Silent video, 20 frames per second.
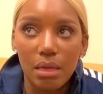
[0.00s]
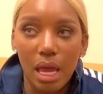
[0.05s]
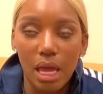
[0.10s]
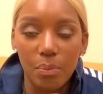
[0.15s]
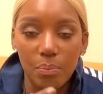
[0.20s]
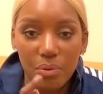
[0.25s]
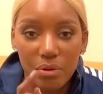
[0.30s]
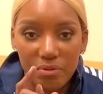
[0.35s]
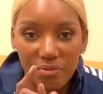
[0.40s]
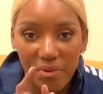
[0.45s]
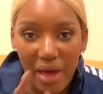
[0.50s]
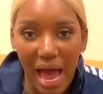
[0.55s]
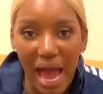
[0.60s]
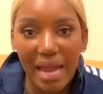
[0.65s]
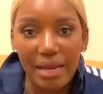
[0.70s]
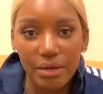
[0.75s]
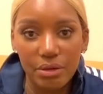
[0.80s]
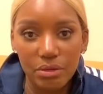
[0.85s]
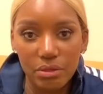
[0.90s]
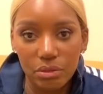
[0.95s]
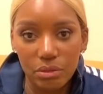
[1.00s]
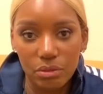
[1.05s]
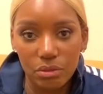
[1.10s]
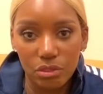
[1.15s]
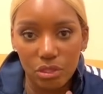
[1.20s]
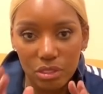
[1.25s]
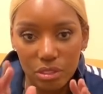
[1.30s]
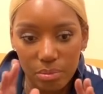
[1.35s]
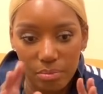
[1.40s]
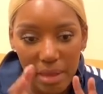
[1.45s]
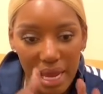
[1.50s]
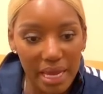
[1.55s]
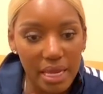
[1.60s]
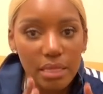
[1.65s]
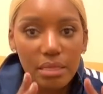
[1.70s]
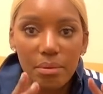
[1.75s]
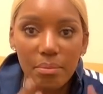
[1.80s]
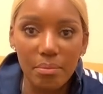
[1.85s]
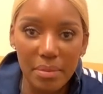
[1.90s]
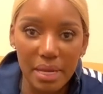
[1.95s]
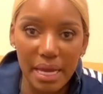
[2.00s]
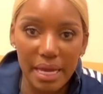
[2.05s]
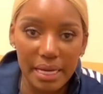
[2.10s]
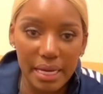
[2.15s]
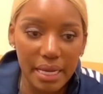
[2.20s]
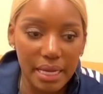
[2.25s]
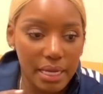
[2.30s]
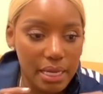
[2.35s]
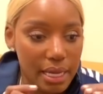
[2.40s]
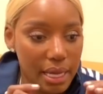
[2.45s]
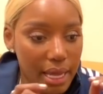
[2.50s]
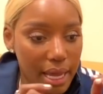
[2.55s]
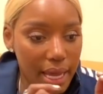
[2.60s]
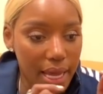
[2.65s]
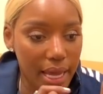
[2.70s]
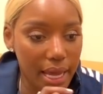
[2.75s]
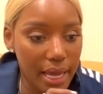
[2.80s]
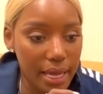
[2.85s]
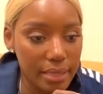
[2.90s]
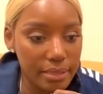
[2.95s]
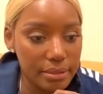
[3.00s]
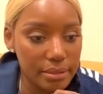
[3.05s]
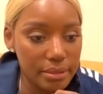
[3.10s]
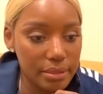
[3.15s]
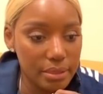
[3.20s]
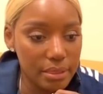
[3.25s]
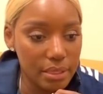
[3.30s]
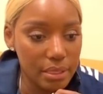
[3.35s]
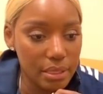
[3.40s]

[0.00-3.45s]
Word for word: a provider, just making the money and,